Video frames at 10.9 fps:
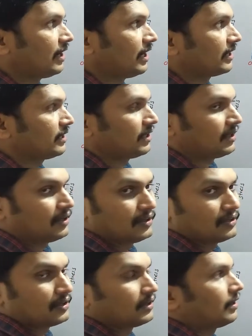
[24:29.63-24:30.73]
and
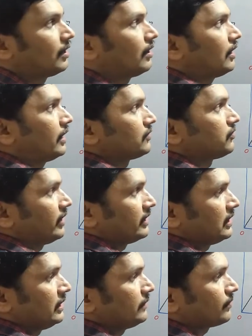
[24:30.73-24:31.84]
at
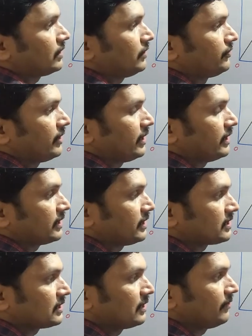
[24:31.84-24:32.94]
finally if you are
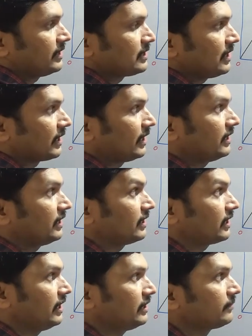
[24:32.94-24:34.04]
increasing the weight again and
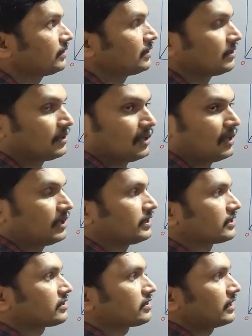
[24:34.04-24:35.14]
again,
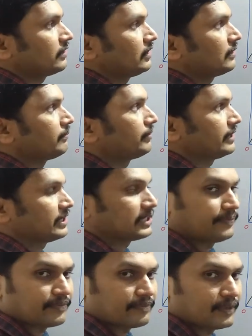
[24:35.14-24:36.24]
the string will break.
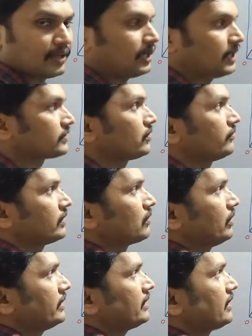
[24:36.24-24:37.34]
And so we
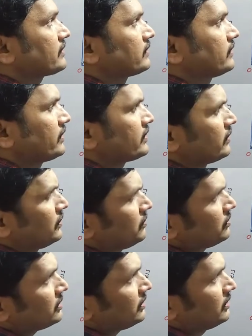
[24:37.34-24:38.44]
calling as there is a
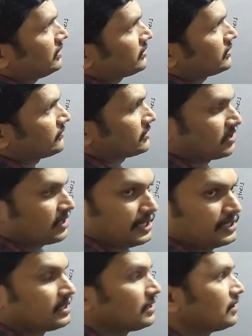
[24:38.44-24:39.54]
huge increase of
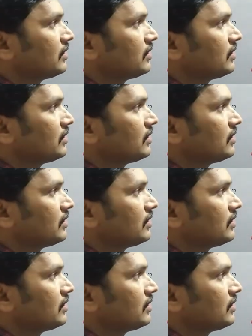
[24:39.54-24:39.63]
strain,